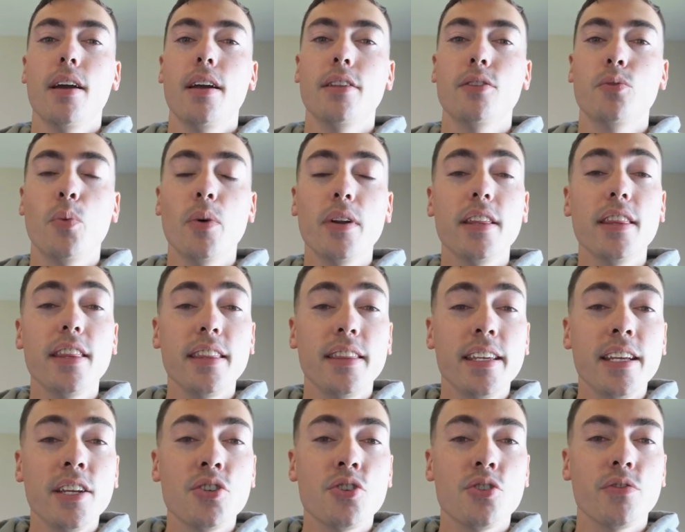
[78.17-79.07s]
It's one of the
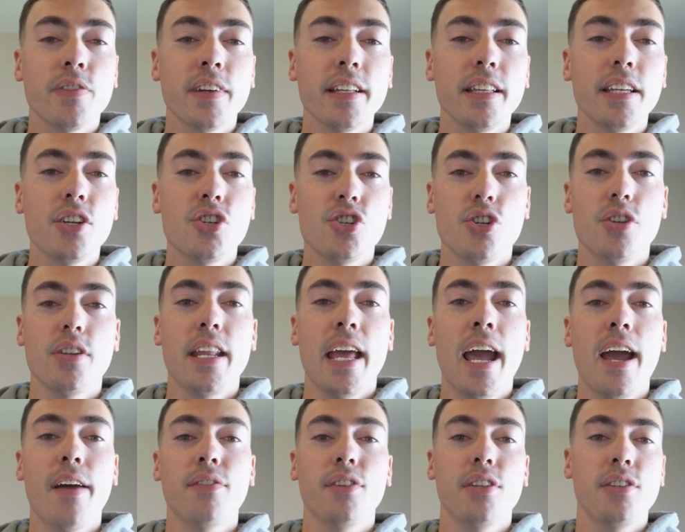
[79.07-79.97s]
things you really shouldn't
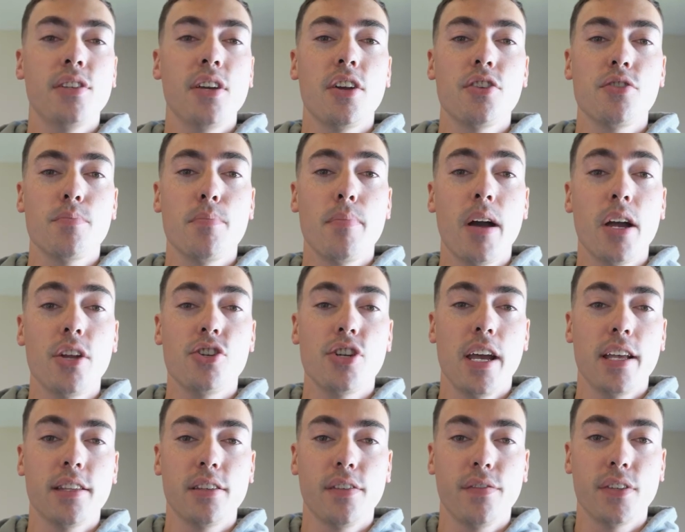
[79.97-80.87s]
have to touch
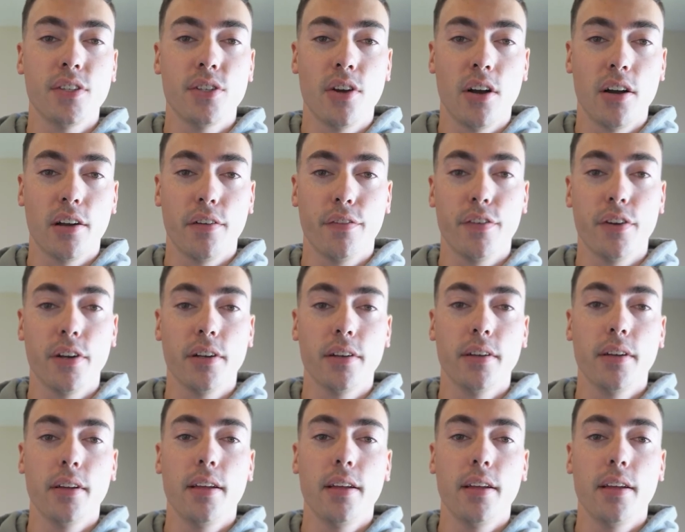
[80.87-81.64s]
much as a photographer.